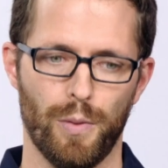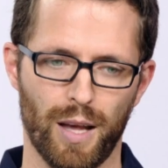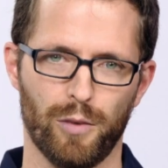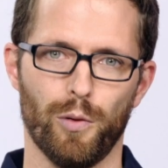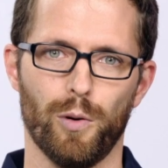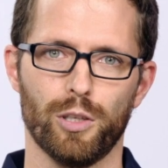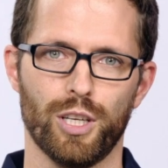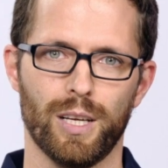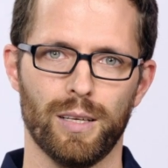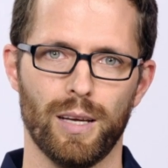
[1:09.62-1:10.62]
Thanks for
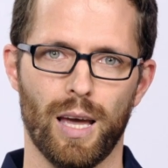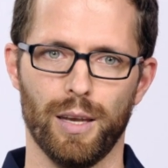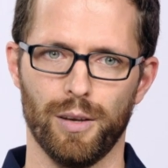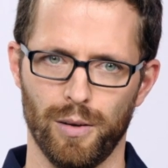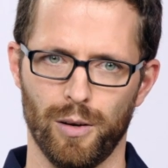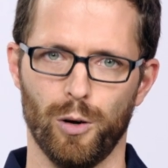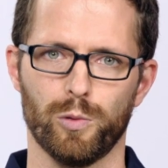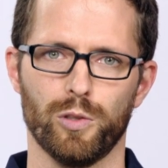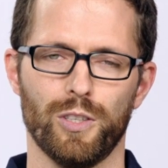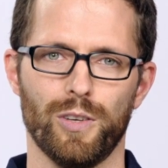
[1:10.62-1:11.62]
watching and hope
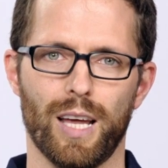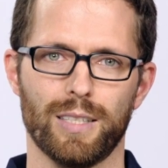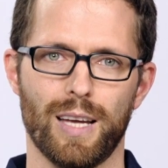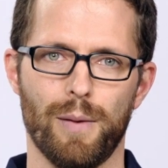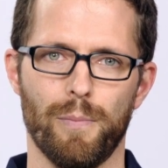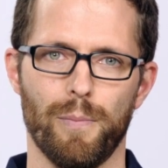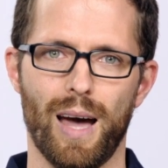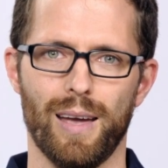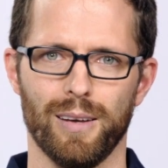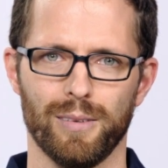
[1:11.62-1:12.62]
to see you next time.
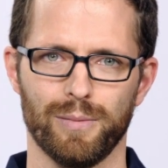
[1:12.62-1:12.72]
Bye.